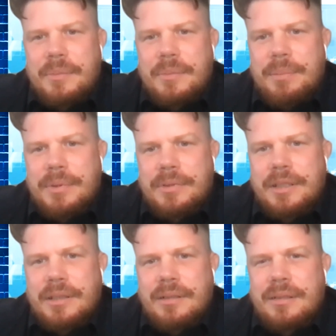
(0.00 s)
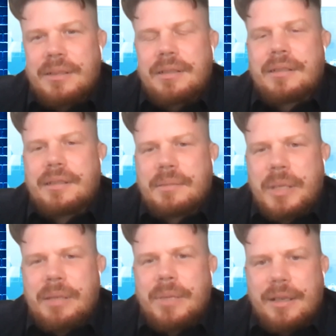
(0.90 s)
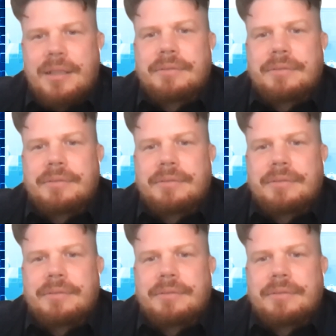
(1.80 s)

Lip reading: people to be better.